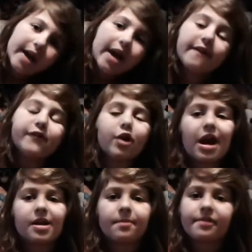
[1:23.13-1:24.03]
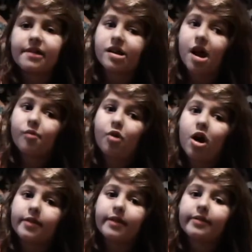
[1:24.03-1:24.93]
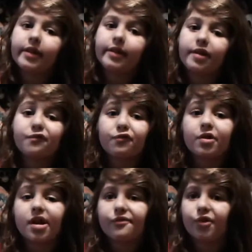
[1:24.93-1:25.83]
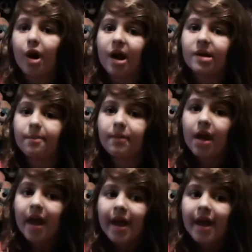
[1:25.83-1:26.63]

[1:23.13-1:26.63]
If your item's DIY, this is different if your item